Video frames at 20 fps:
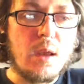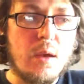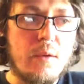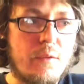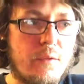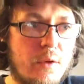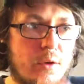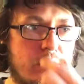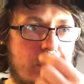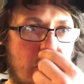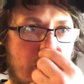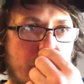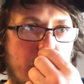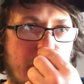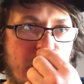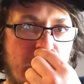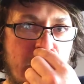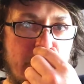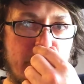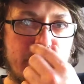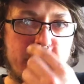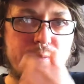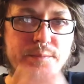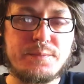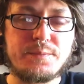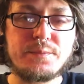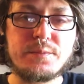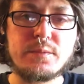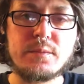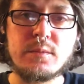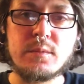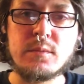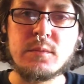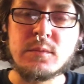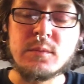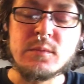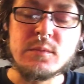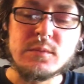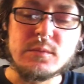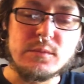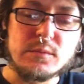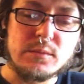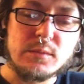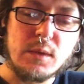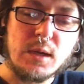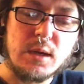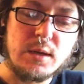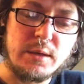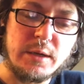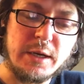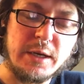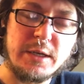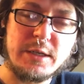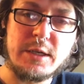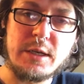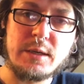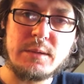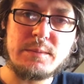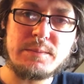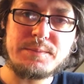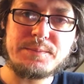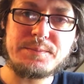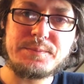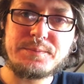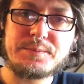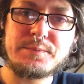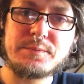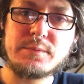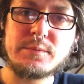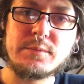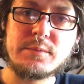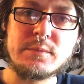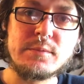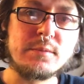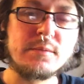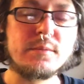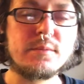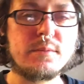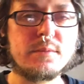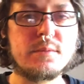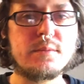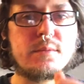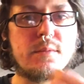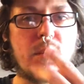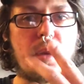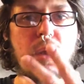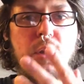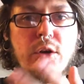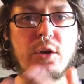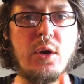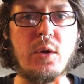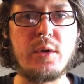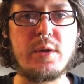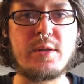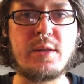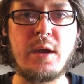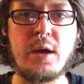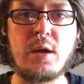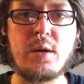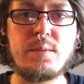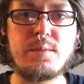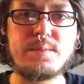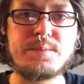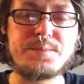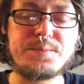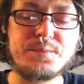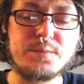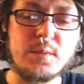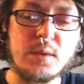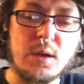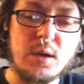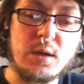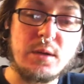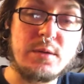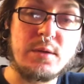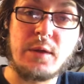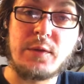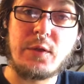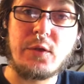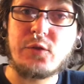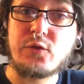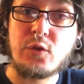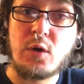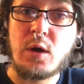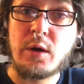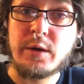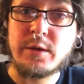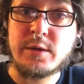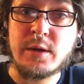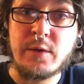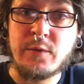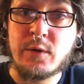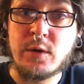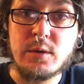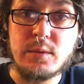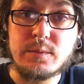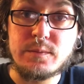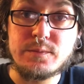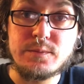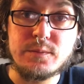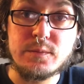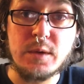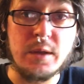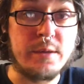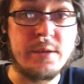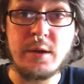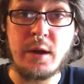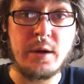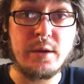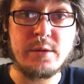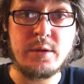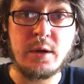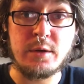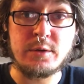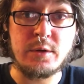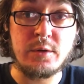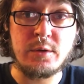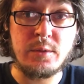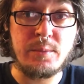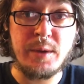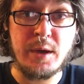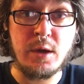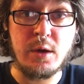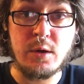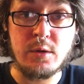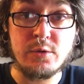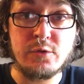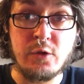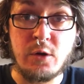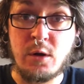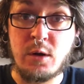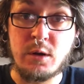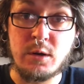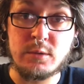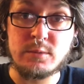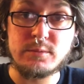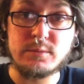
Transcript: First off the bat, nicotine. You know it's there. It's not the strongest ever. It's not Santo Domingo strong.